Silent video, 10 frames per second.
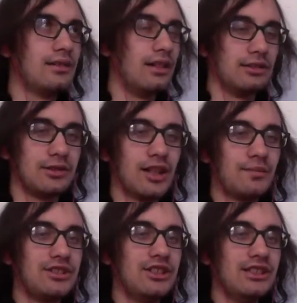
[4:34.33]
a
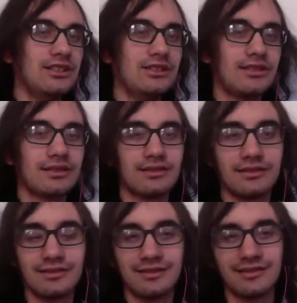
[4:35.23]
chopped cheese.
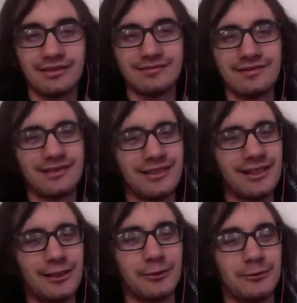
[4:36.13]

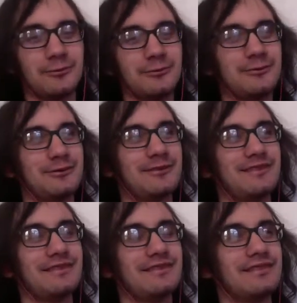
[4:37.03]
No.
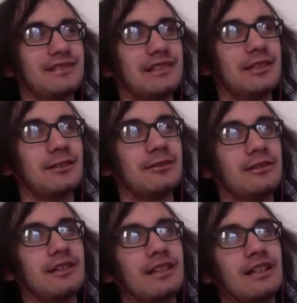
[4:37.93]

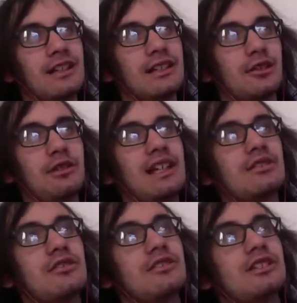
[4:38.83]
So he
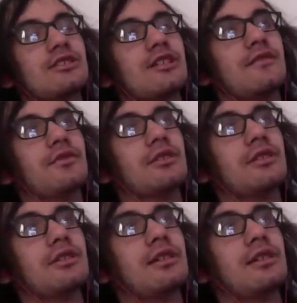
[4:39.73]
has all this covered.